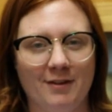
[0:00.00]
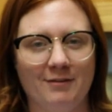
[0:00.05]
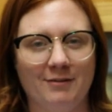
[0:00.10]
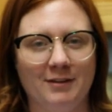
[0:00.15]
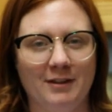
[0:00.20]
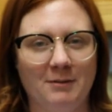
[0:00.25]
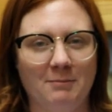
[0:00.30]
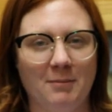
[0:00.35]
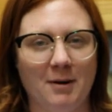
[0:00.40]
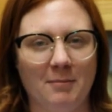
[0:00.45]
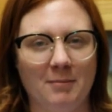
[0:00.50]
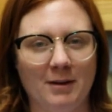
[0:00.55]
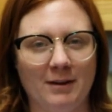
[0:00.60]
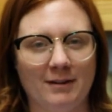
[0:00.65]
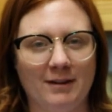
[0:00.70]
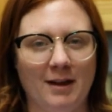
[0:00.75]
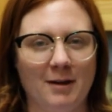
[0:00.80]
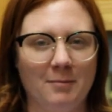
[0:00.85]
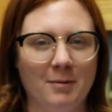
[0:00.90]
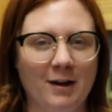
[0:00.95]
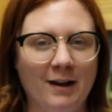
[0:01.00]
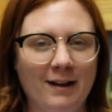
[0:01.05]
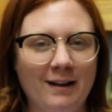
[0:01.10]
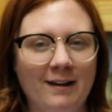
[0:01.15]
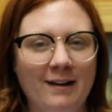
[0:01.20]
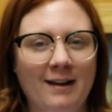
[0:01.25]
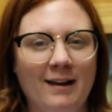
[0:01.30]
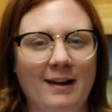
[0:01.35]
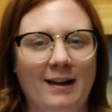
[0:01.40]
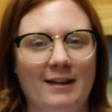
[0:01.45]
Fellin Public Library,
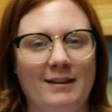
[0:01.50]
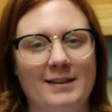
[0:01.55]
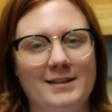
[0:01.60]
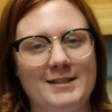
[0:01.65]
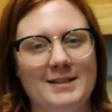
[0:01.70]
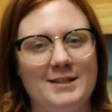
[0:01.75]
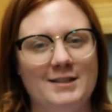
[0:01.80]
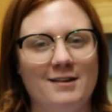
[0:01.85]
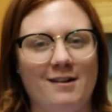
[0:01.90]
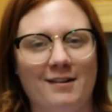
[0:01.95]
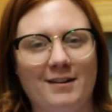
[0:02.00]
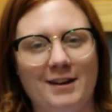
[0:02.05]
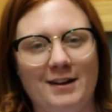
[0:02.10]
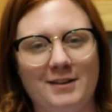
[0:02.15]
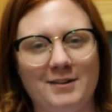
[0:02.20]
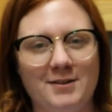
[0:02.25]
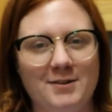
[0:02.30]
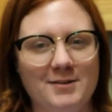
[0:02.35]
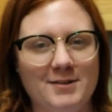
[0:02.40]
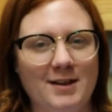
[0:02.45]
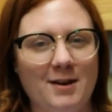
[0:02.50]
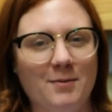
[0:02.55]
and this is Talking Tuesday.